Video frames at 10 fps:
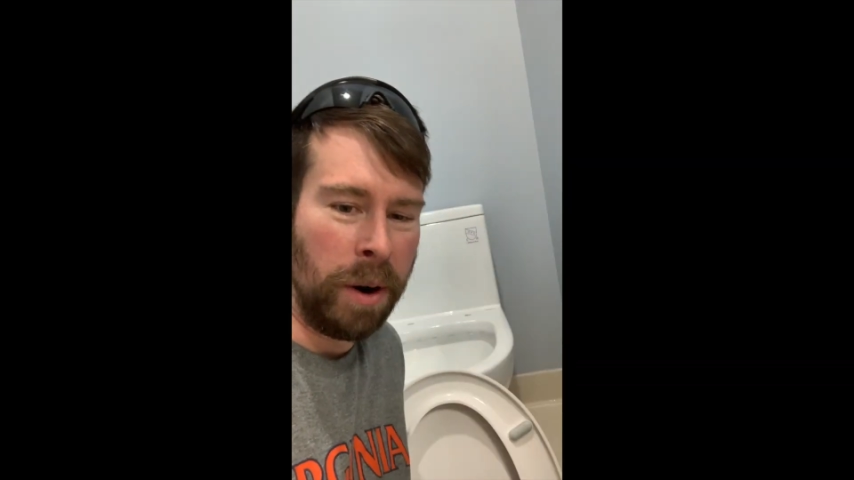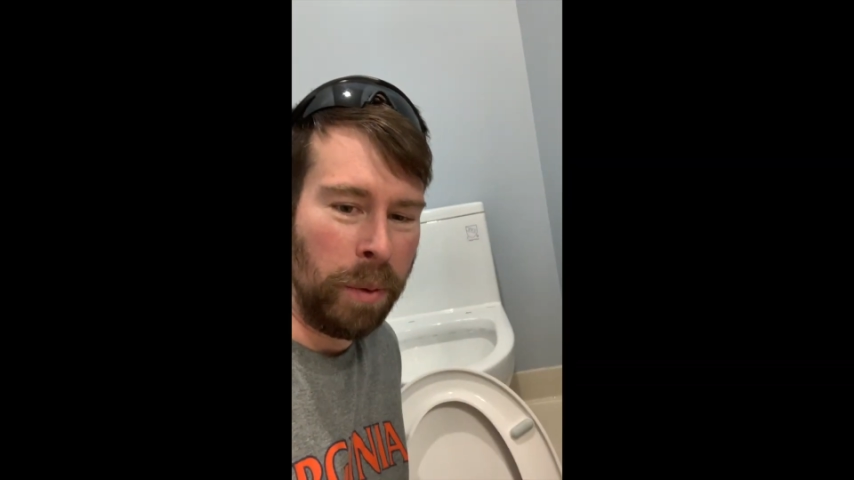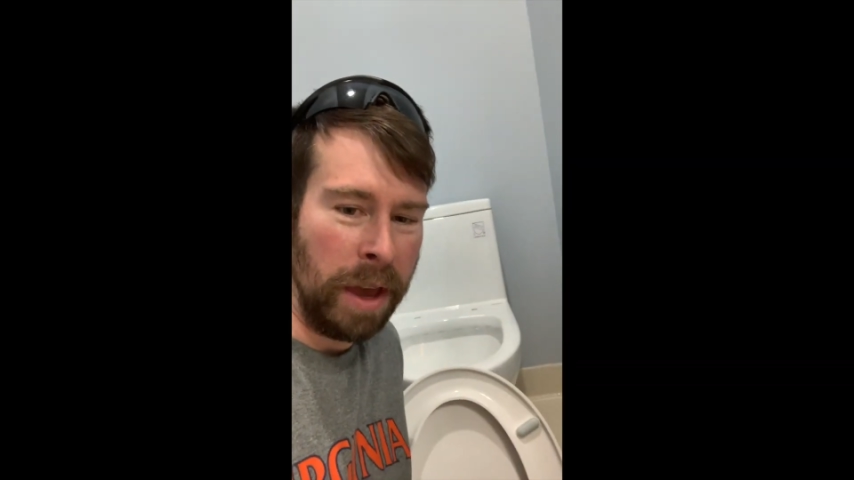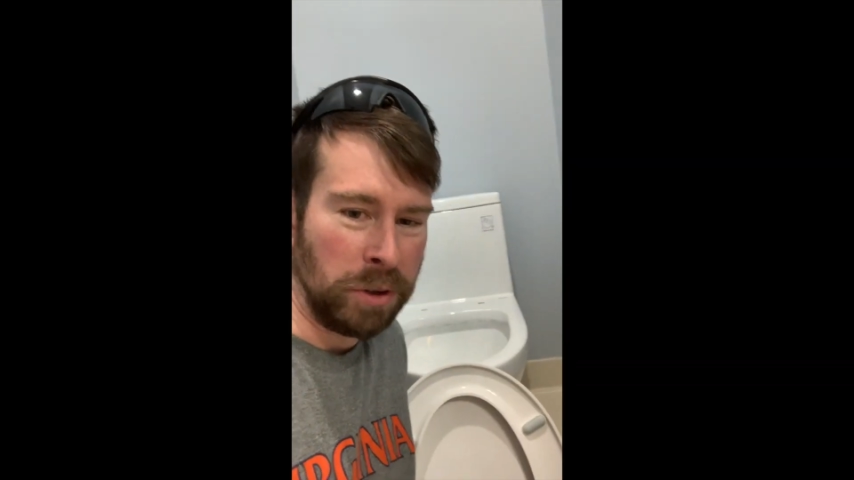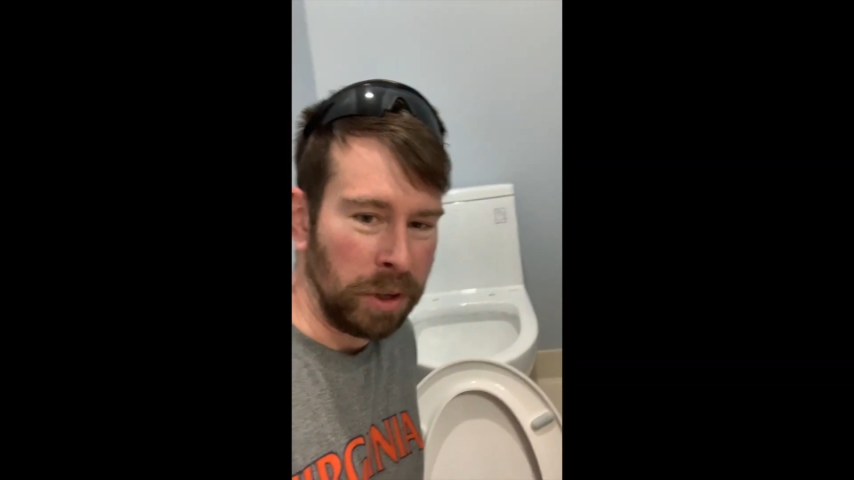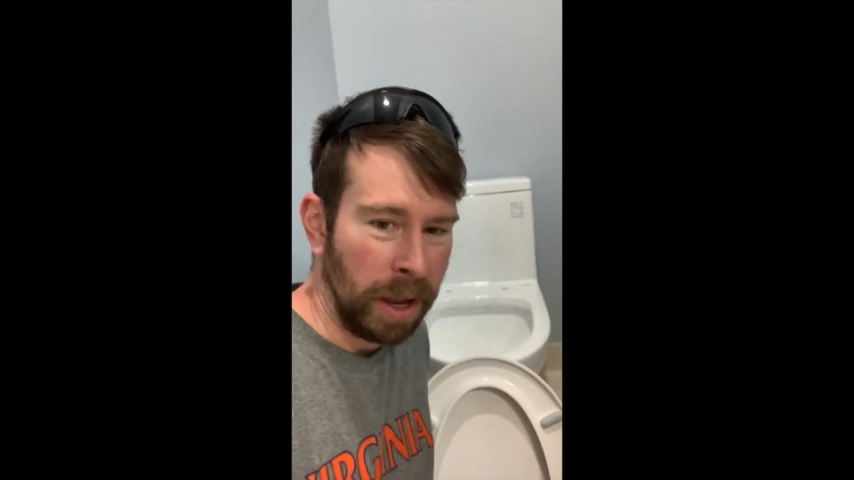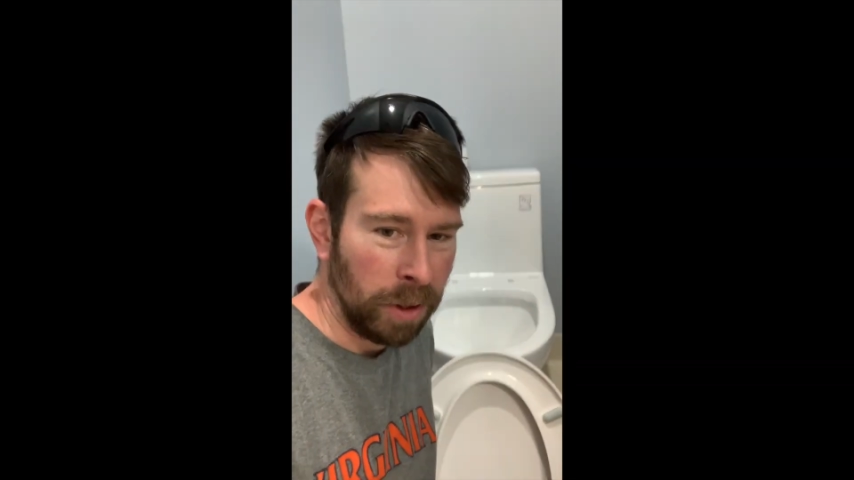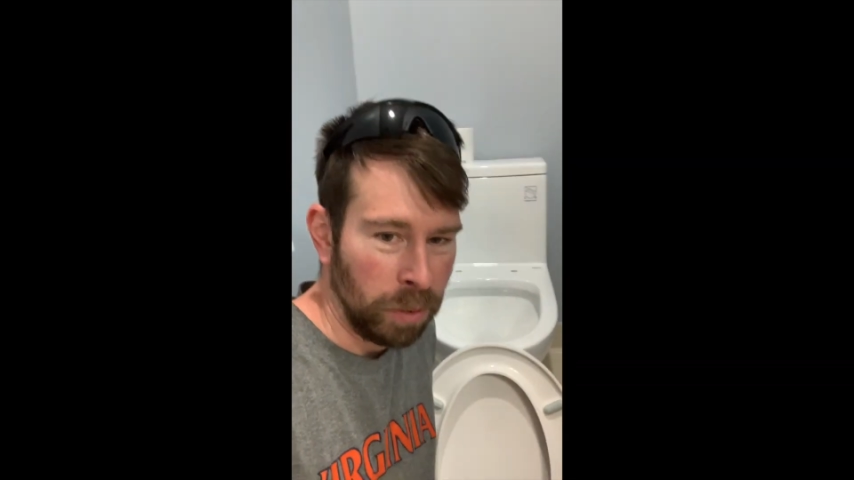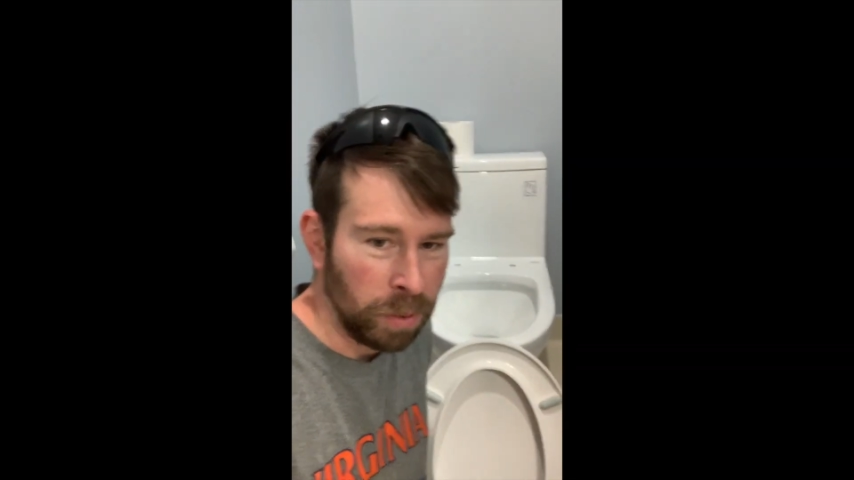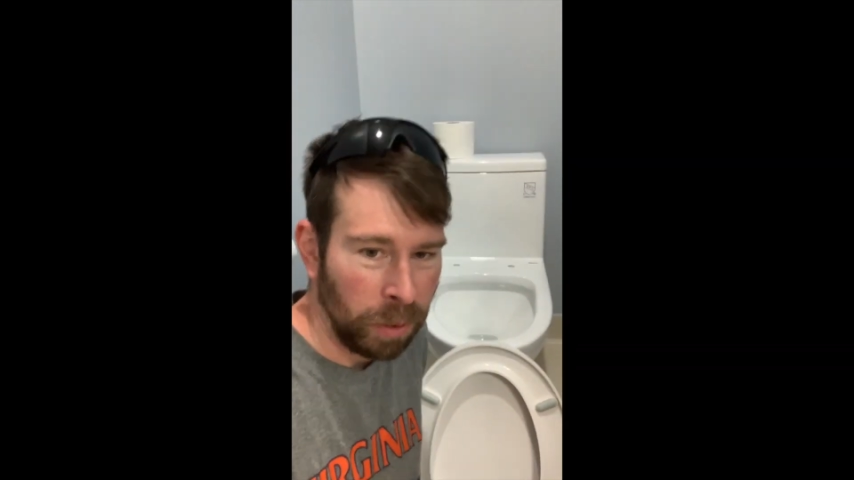we actually got a
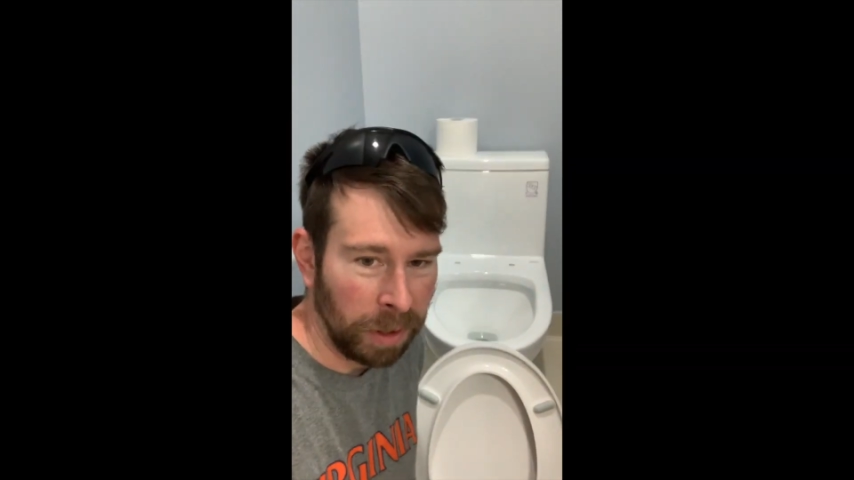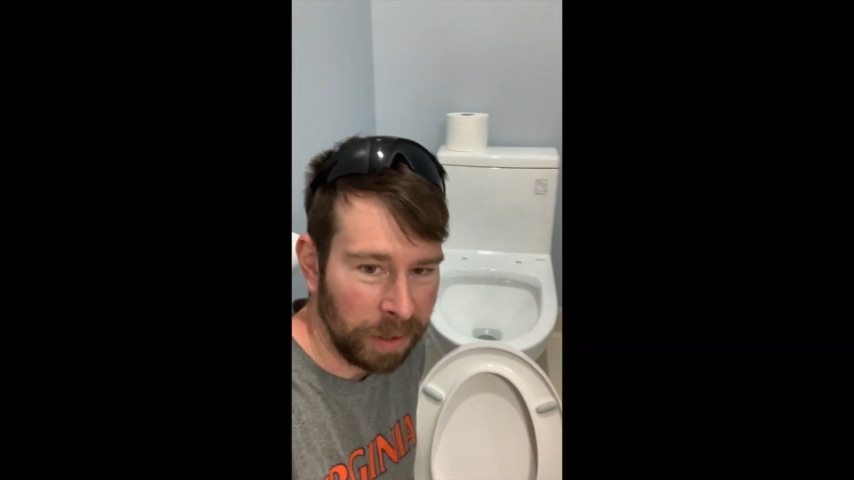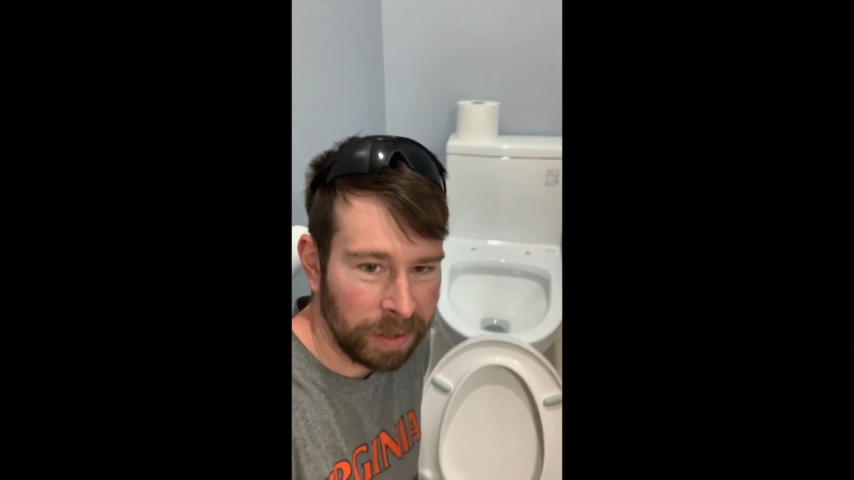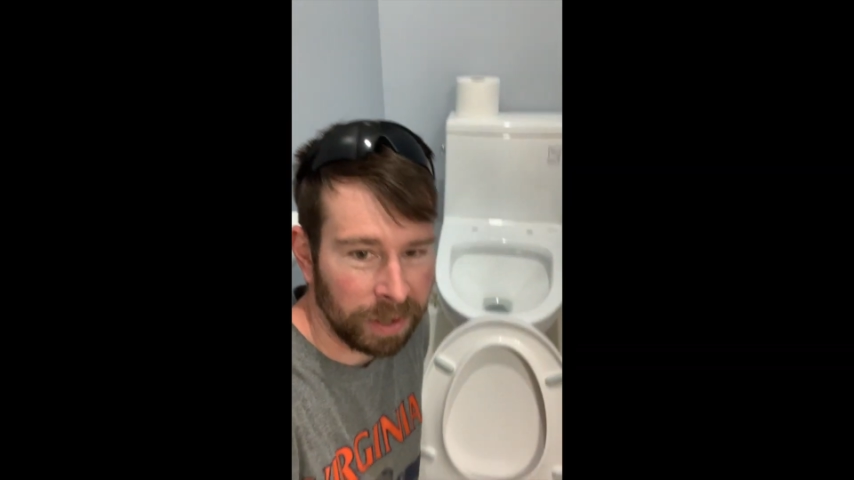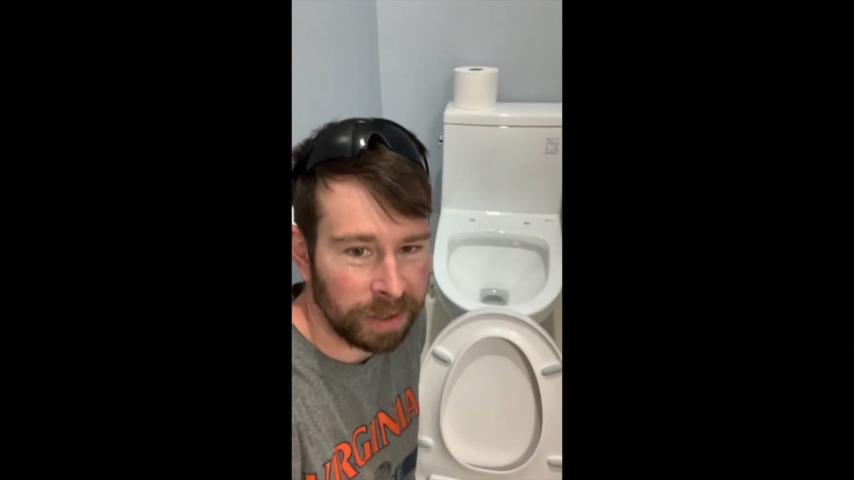new toilet.